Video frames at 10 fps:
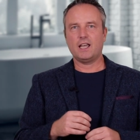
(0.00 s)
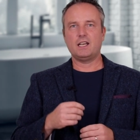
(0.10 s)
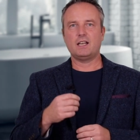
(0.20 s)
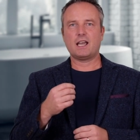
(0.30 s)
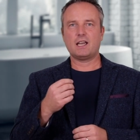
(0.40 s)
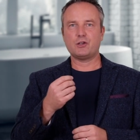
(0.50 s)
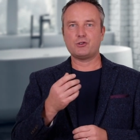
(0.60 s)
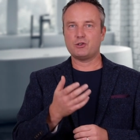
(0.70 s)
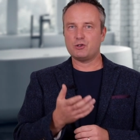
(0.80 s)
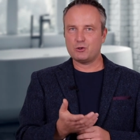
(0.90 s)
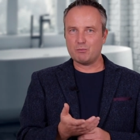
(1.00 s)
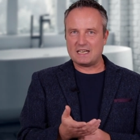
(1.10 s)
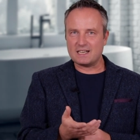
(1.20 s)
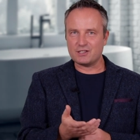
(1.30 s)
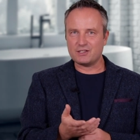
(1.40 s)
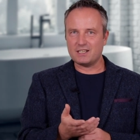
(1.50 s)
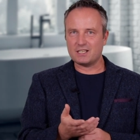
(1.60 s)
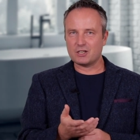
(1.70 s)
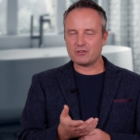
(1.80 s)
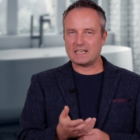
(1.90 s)
it has speakers
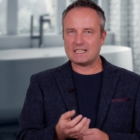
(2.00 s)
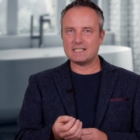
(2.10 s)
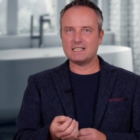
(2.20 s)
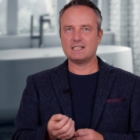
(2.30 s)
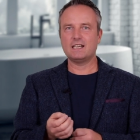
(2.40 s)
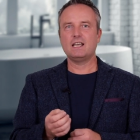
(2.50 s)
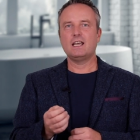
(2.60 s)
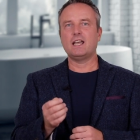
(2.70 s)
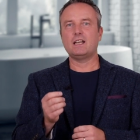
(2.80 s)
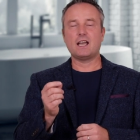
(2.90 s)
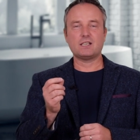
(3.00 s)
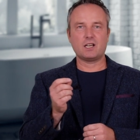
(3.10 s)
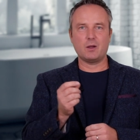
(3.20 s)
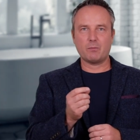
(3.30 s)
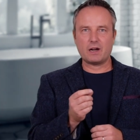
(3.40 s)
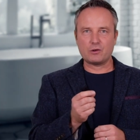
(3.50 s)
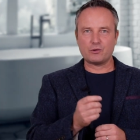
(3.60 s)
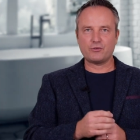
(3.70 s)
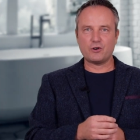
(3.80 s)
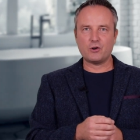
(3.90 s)
integrated, it has a
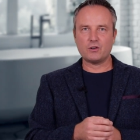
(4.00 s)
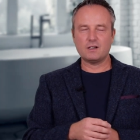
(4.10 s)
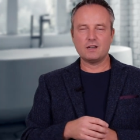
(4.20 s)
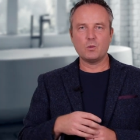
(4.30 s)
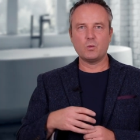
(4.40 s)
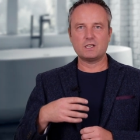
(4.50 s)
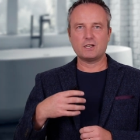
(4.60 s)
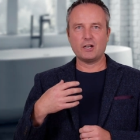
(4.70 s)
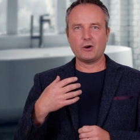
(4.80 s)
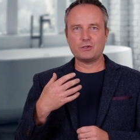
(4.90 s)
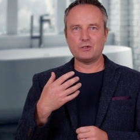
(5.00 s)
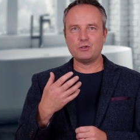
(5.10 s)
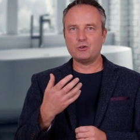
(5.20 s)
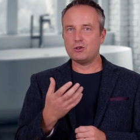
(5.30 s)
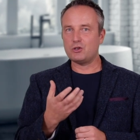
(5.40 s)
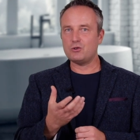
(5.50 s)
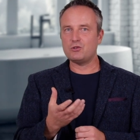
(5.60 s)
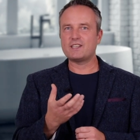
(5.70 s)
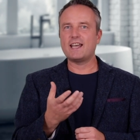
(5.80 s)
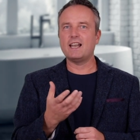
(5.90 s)
microphone which allows you to
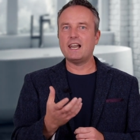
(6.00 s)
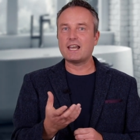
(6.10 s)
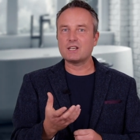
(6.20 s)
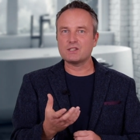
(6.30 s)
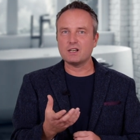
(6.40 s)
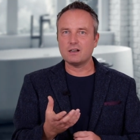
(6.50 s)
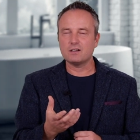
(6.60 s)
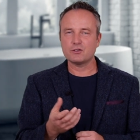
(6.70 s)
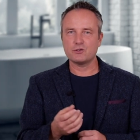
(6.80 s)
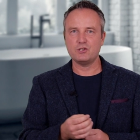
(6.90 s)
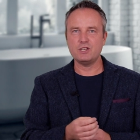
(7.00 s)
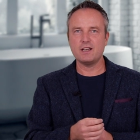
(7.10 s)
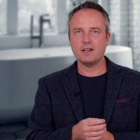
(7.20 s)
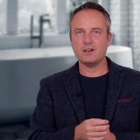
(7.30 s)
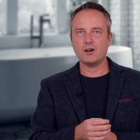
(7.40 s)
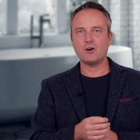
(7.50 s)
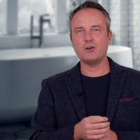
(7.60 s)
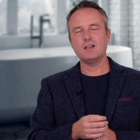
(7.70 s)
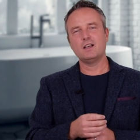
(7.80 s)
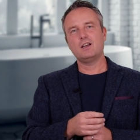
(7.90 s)
use Alexa. So you can
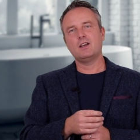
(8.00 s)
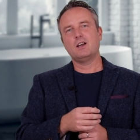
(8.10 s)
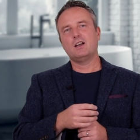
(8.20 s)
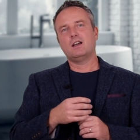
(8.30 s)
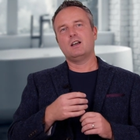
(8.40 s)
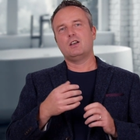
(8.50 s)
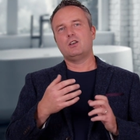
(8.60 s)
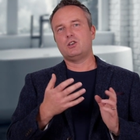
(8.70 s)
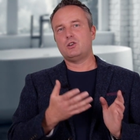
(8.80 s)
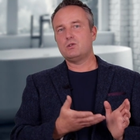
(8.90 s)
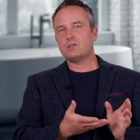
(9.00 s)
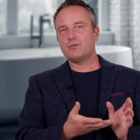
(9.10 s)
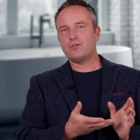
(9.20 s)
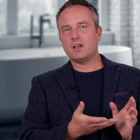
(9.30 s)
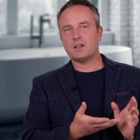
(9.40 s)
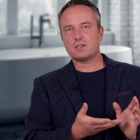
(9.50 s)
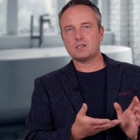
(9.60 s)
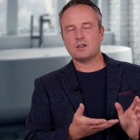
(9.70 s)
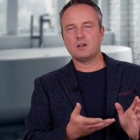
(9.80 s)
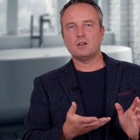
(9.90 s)
now use the
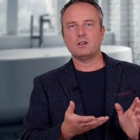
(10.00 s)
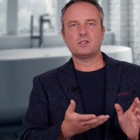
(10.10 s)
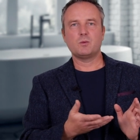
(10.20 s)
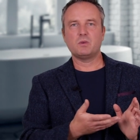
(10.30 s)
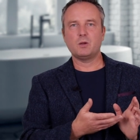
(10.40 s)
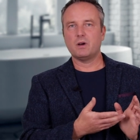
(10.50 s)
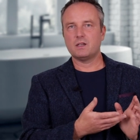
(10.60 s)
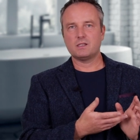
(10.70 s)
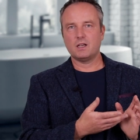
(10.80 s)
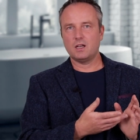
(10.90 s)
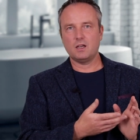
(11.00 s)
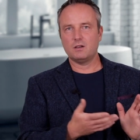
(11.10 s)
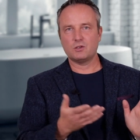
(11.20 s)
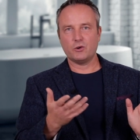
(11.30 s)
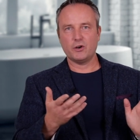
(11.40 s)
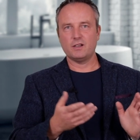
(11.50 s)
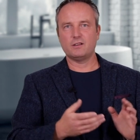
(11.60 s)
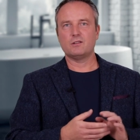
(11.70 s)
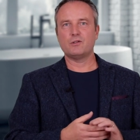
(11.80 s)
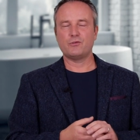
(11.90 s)
flush simply by saying
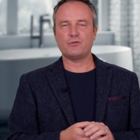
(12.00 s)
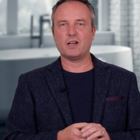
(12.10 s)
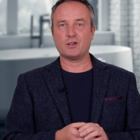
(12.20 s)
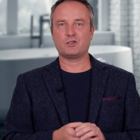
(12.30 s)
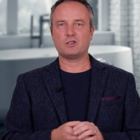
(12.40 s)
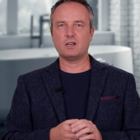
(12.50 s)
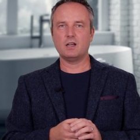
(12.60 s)
toilet flush.